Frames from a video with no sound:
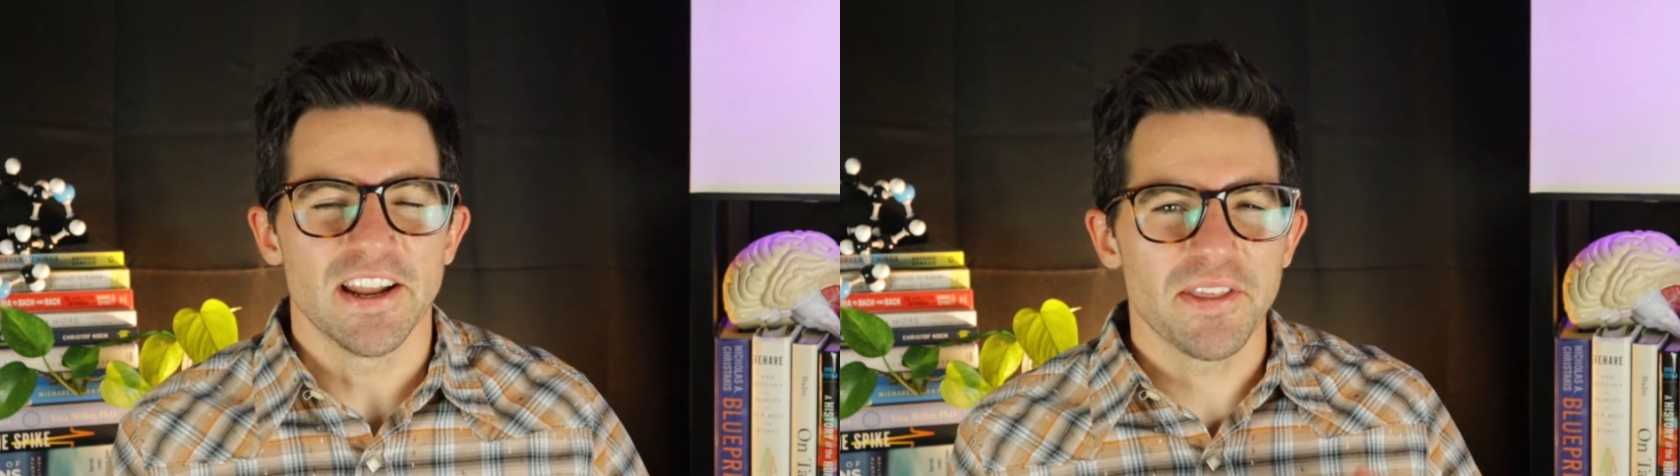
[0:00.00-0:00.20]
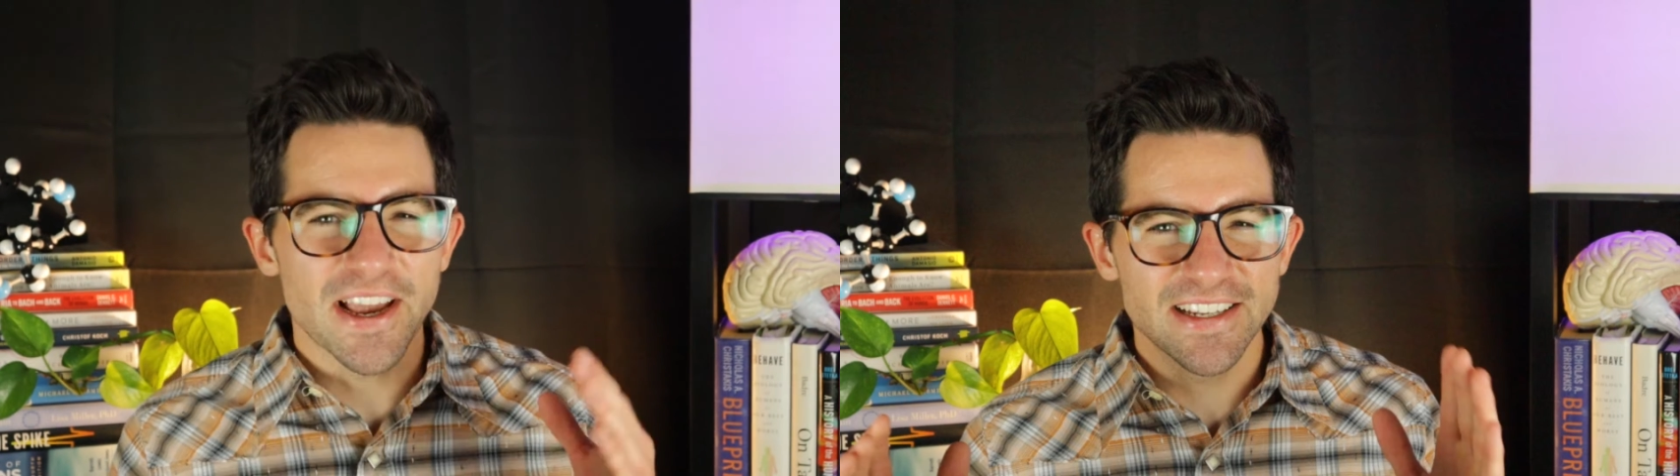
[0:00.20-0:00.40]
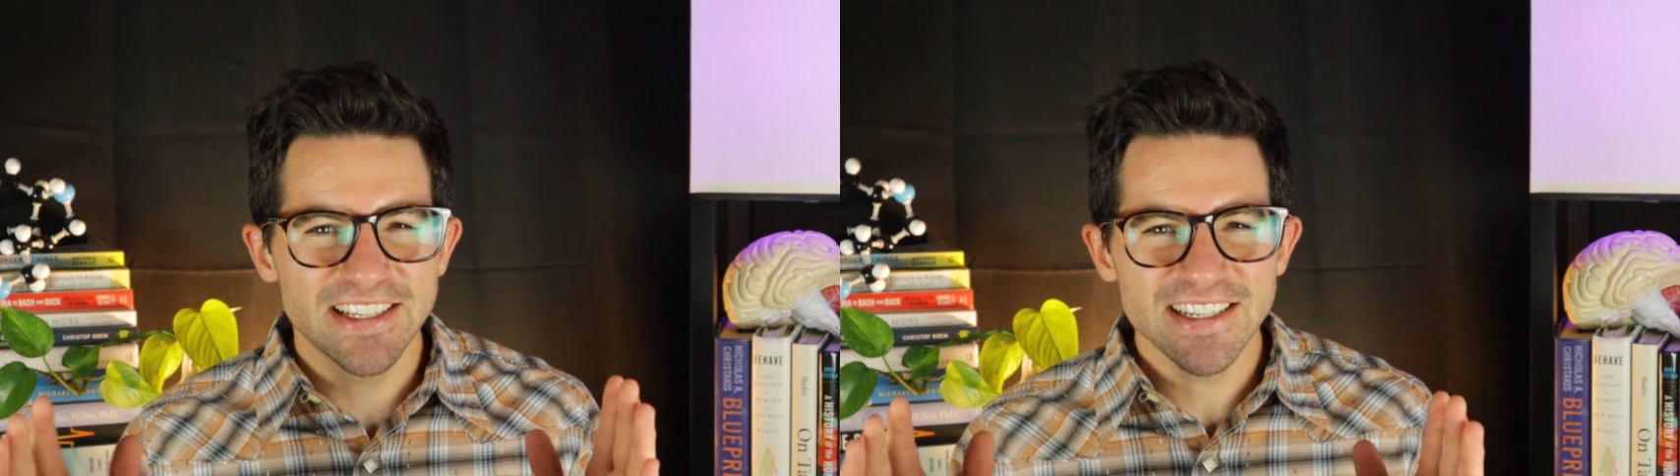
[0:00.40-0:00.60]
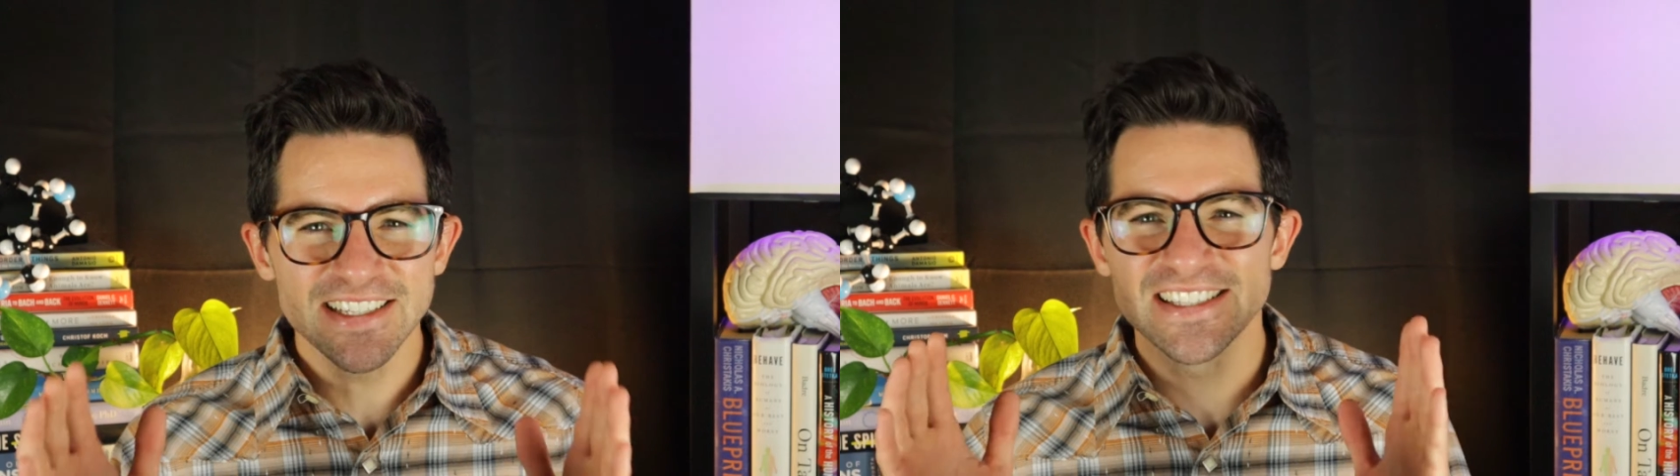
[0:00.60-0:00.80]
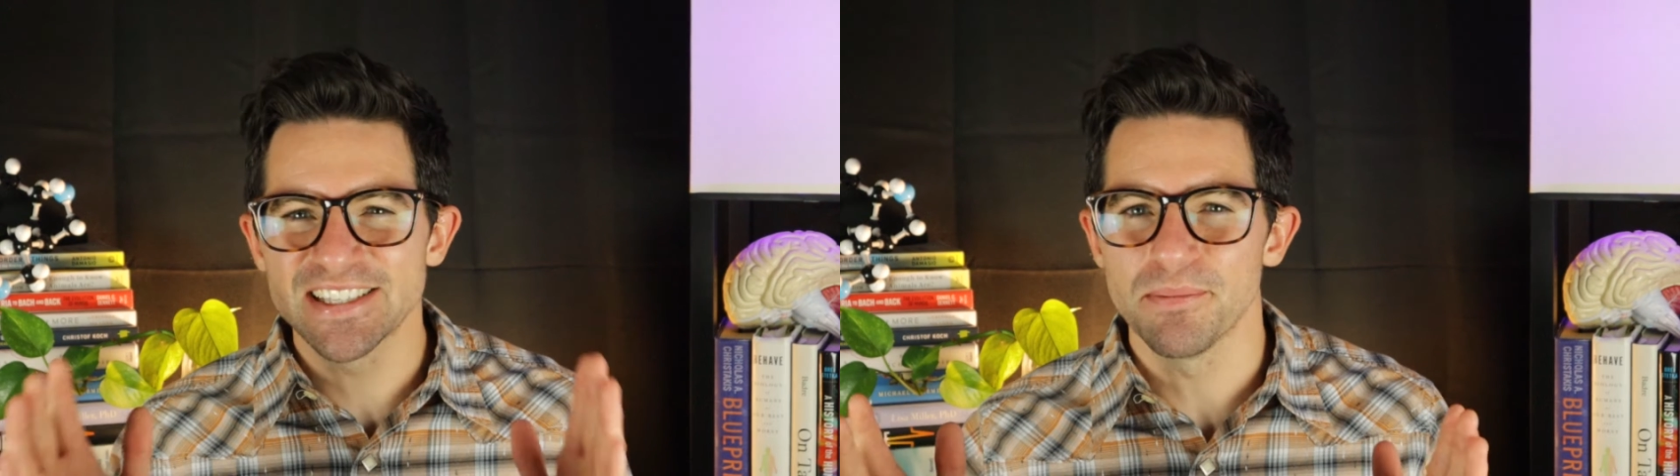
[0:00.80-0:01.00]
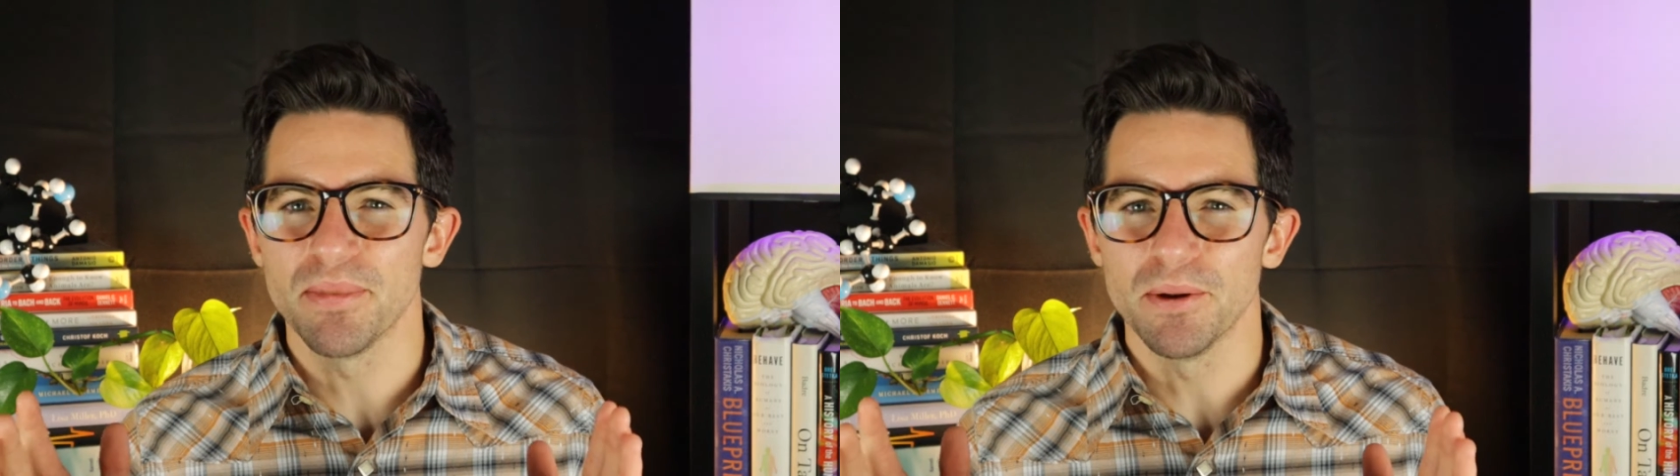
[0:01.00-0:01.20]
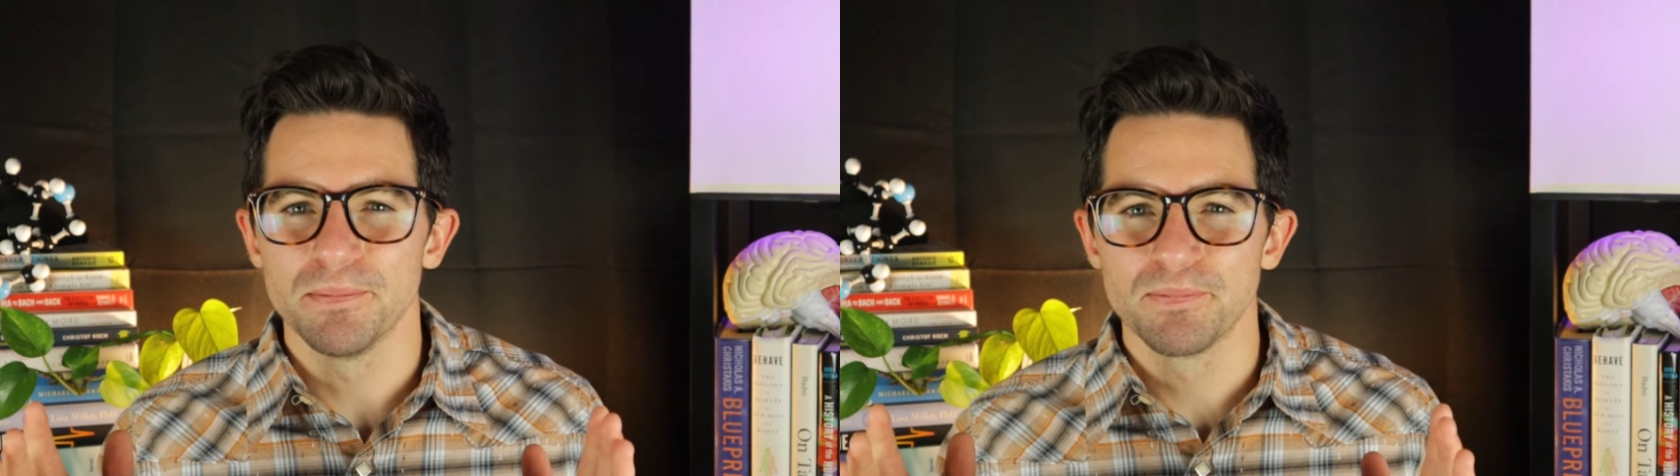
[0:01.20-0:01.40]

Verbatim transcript: Now, the idea is simple.